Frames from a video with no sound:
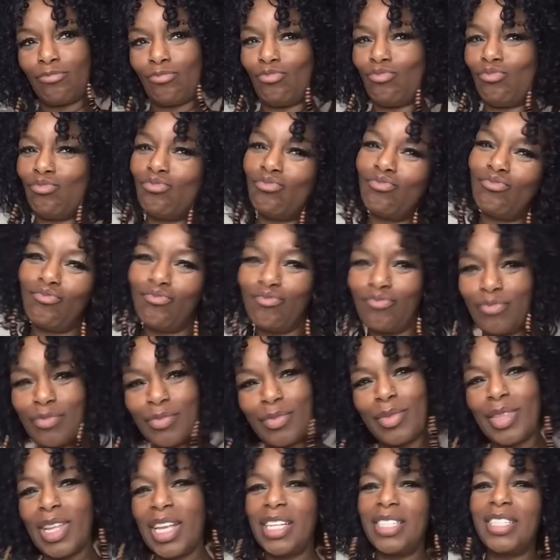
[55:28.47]
Mm-hmm.
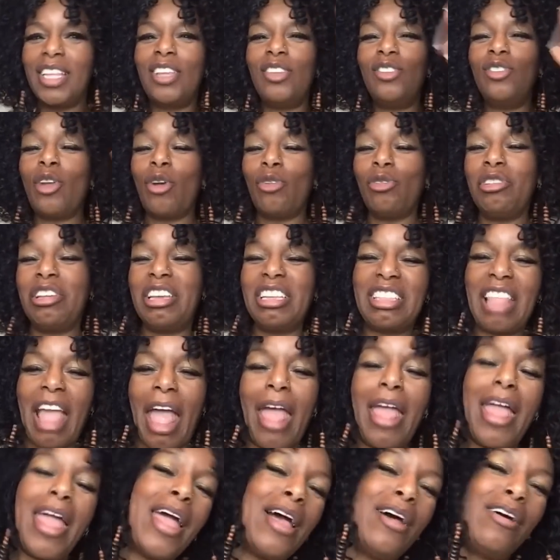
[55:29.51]
Then, you know, you get that
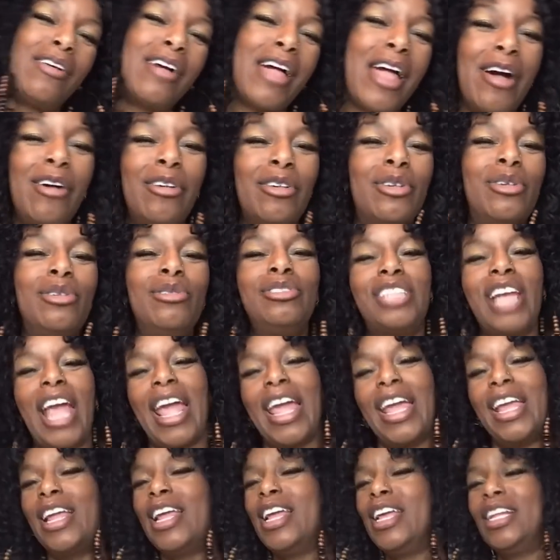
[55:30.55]
LL Cool
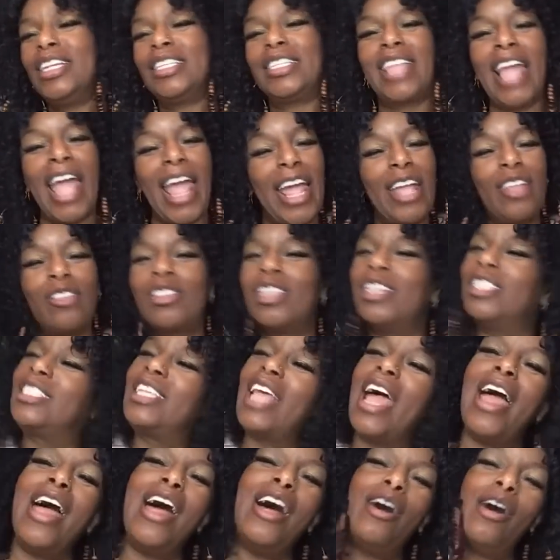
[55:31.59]
J bang. This is the
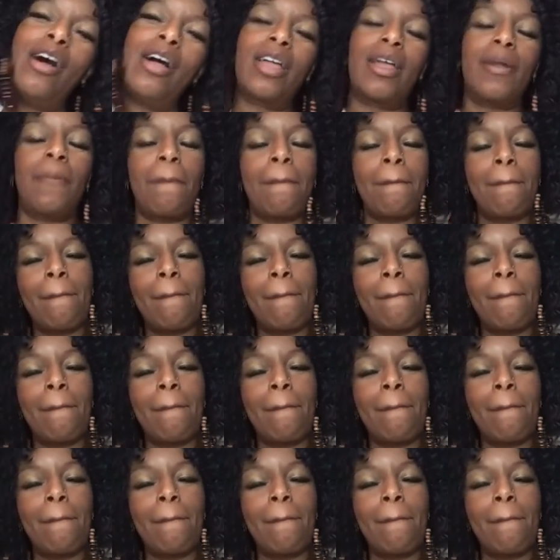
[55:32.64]
LL.